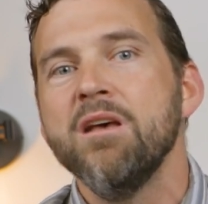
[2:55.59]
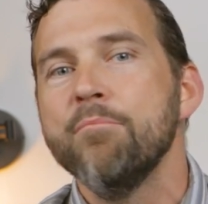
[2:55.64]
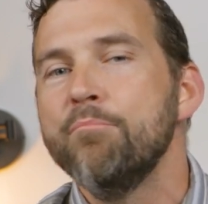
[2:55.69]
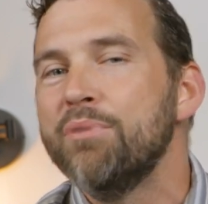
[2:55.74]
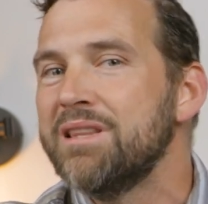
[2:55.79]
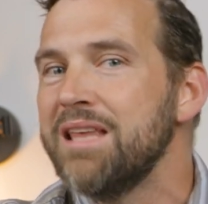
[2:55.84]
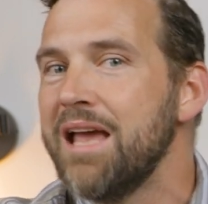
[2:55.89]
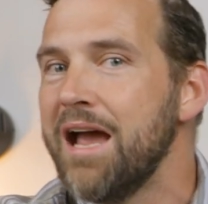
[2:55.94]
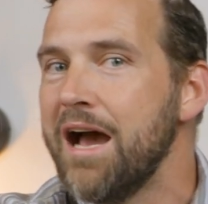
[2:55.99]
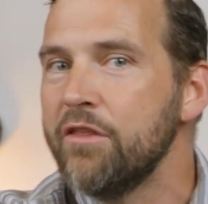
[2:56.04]

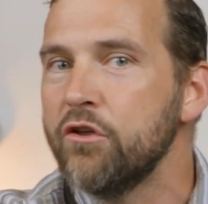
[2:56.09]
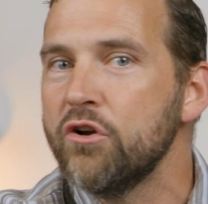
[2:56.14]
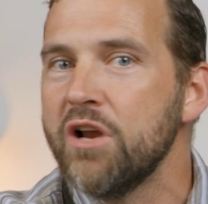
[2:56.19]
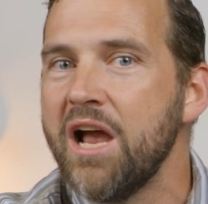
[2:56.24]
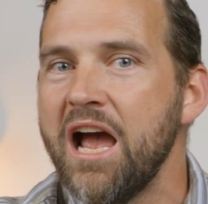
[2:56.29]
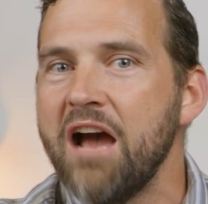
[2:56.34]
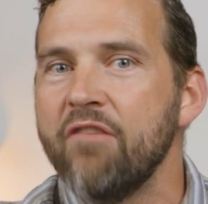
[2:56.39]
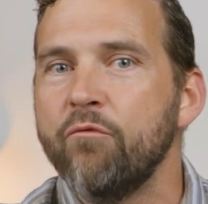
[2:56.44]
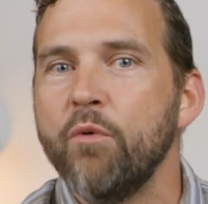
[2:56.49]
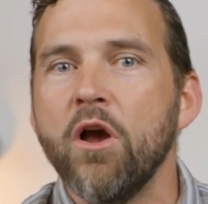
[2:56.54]
But the other
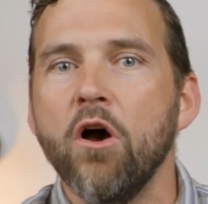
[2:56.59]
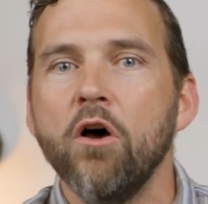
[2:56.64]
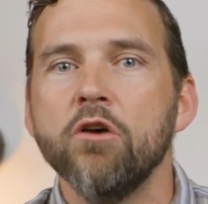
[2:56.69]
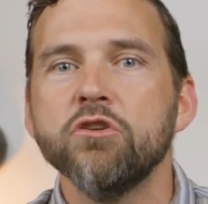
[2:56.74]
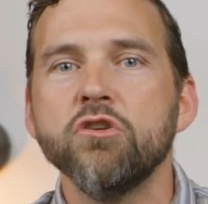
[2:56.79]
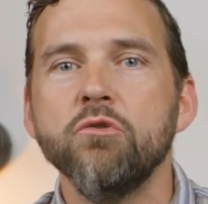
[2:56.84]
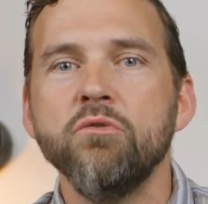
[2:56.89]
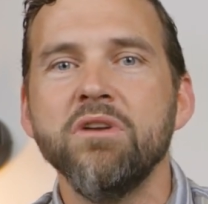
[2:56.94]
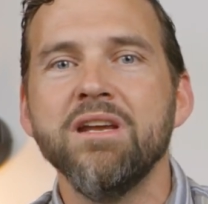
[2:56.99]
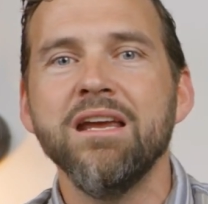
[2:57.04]
half we
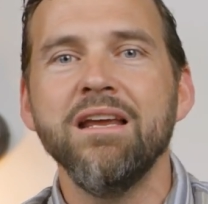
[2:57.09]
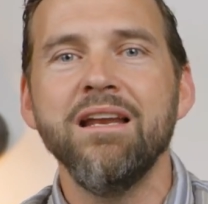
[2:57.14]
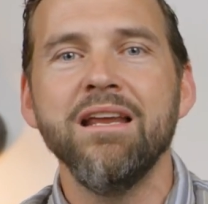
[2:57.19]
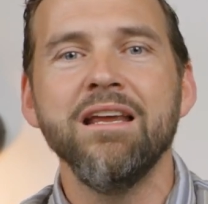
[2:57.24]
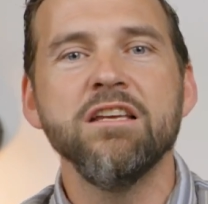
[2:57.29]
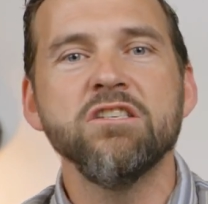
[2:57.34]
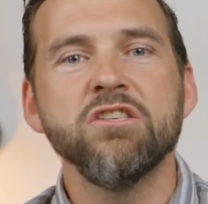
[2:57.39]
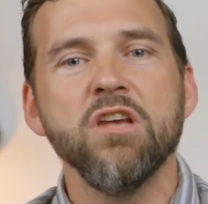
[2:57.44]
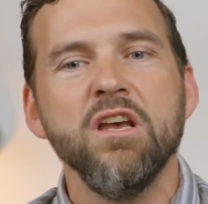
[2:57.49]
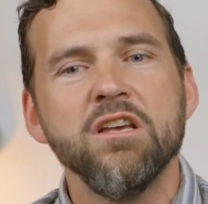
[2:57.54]
also need
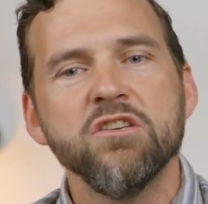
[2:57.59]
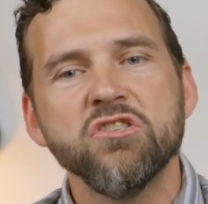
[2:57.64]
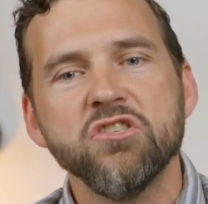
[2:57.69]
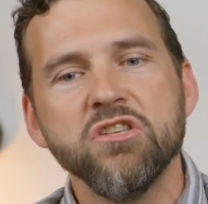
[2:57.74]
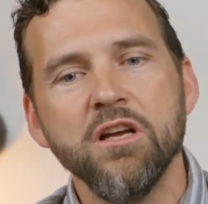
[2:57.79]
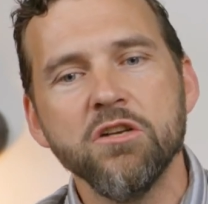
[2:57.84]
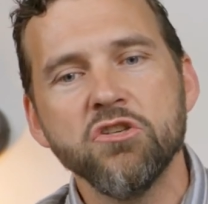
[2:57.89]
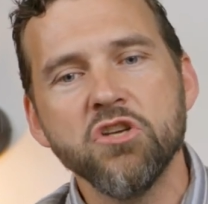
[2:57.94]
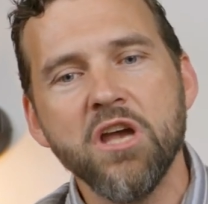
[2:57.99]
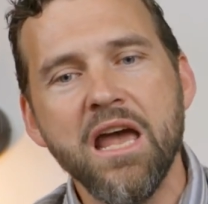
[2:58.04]
is
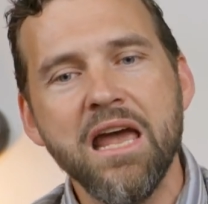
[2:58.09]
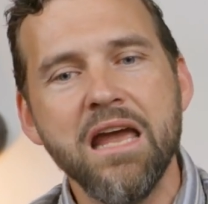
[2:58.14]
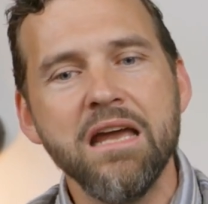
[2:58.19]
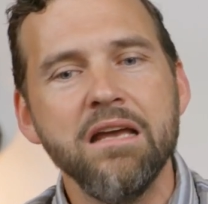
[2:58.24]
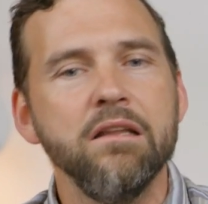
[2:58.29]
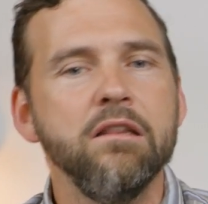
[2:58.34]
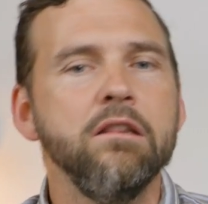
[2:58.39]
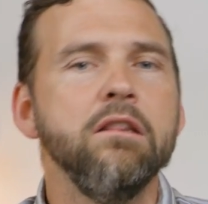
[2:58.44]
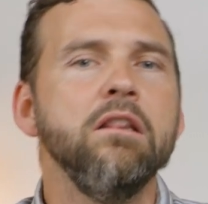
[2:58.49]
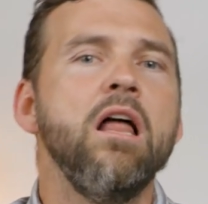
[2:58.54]
such
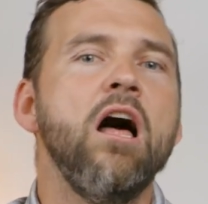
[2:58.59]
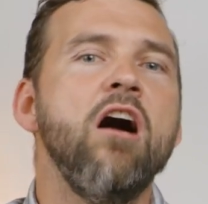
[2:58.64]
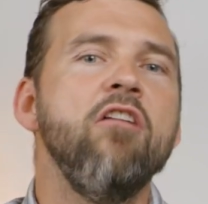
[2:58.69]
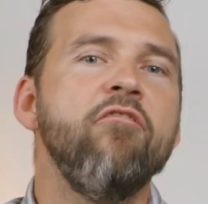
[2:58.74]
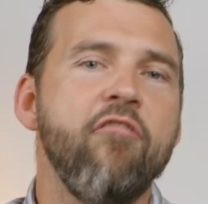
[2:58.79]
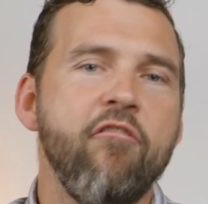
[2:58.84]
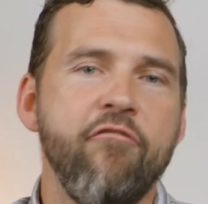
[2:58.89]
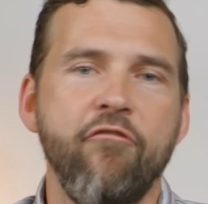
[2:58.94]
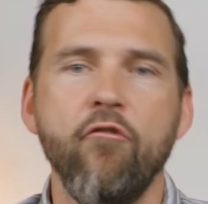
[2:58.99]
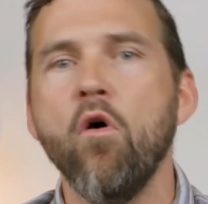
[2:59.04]
a
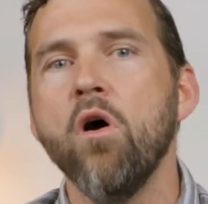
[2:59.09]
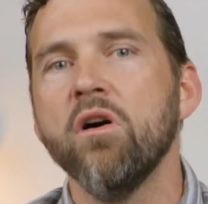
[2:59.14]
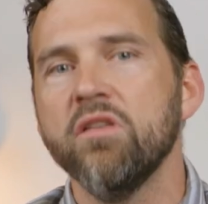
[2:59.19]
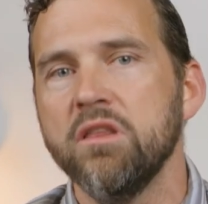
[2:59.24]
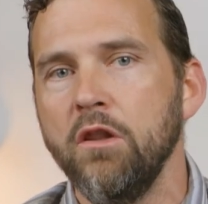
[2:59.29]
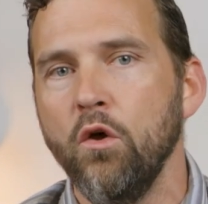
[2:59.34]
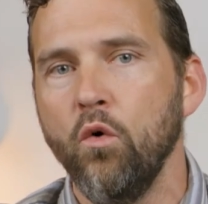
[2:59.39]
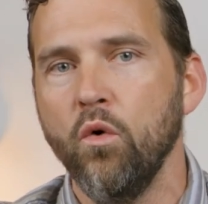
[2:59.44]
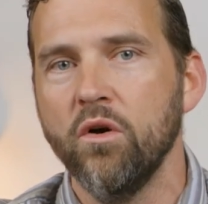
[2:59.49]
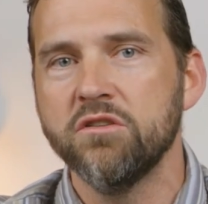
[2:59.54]
love for the
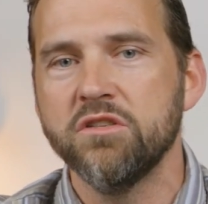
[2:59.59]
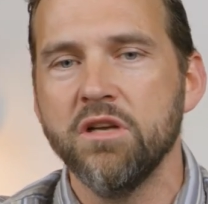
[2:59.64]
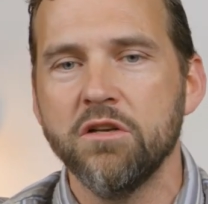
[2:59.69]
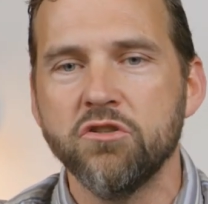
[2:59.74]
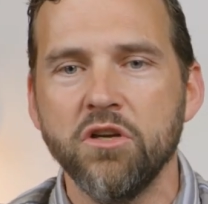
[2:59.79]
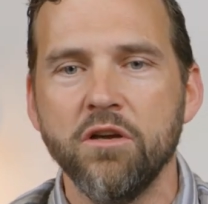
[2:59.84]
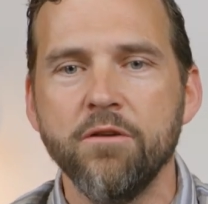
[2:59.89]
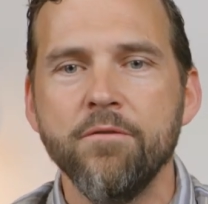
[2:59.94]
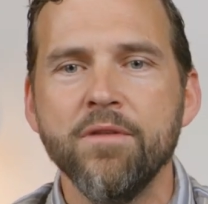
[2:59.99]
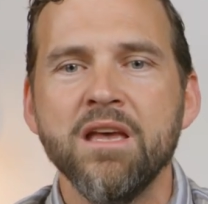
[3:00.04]
Lord,
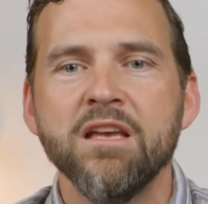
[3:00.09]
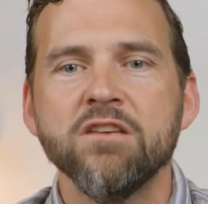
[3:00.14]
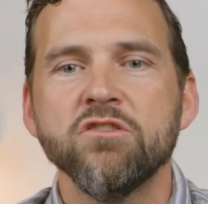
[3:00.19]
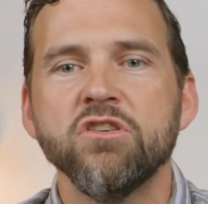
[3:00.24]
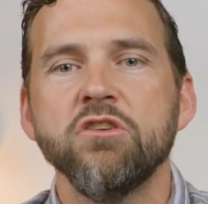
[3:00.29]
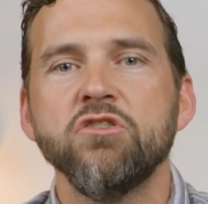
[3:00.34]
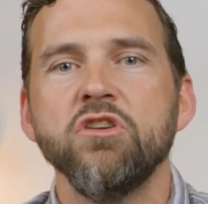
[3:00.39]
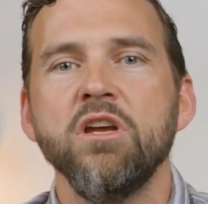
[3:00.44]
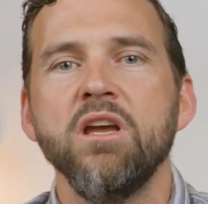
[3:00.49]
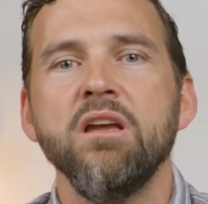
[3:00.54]
such
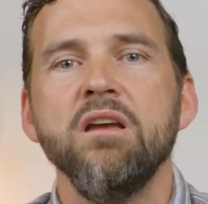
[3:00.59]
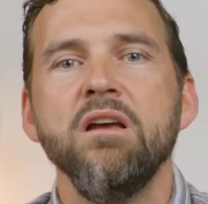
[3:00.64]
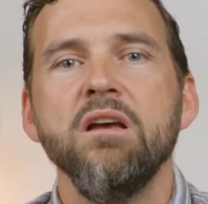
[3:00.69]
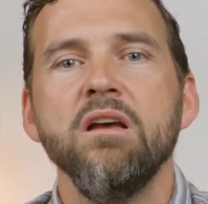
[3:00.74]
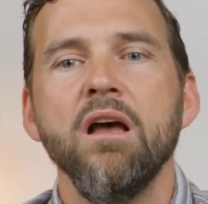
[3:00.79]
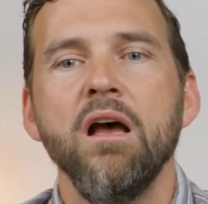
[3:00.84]
a